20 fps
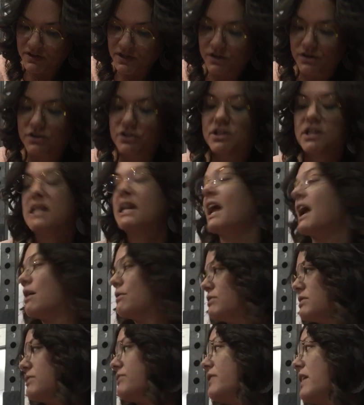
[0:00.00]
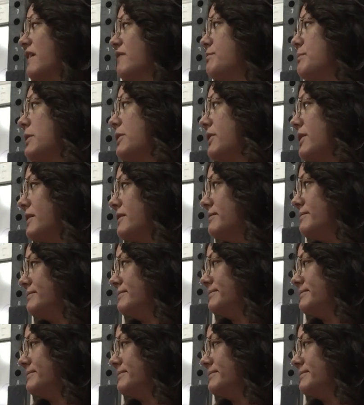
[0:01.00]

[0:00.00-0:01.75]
years to count to 5 billion.